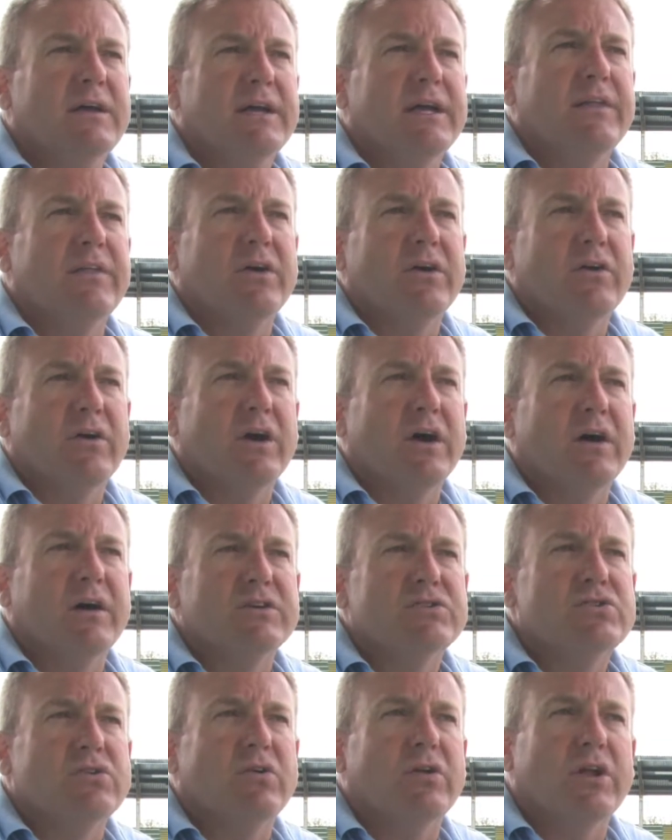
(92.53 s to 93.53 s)

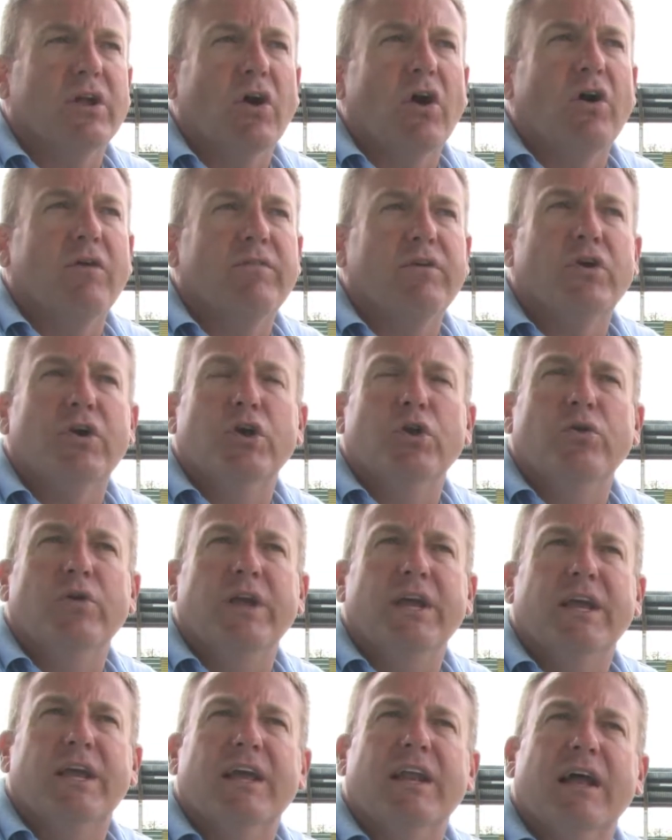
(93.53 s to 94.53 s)
they're certainly all very
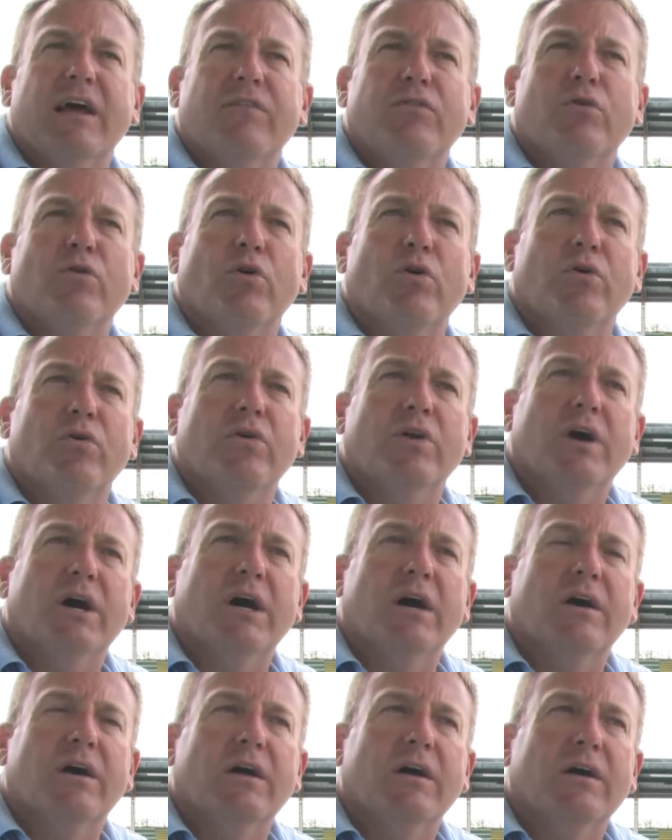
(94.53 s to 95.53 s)
unique and have their own
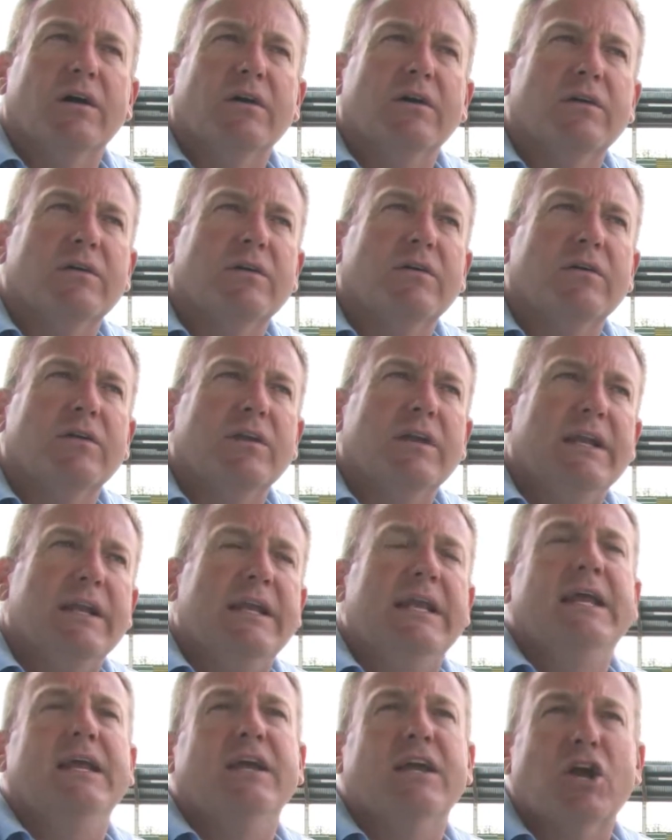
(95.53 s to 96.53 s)

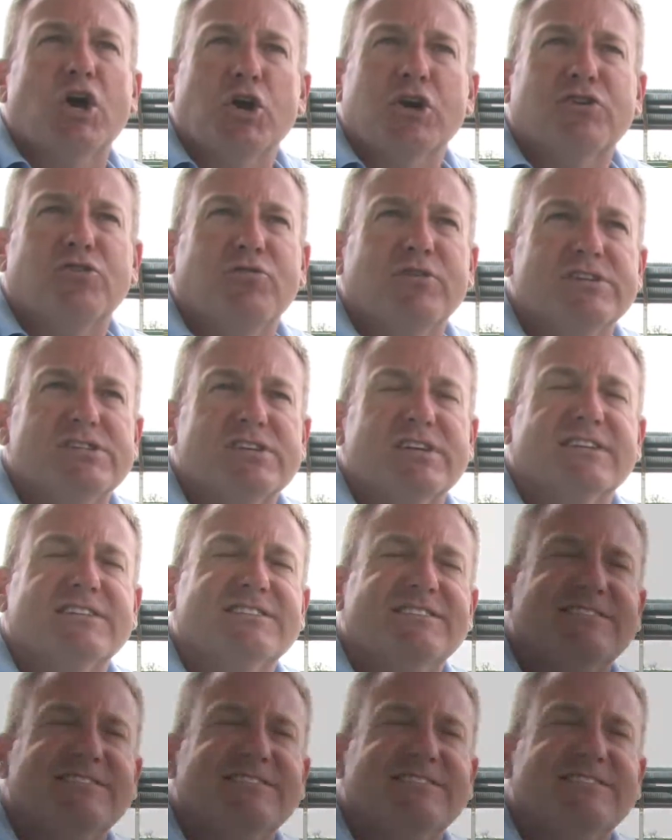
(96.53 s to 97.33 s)
neat characteristics.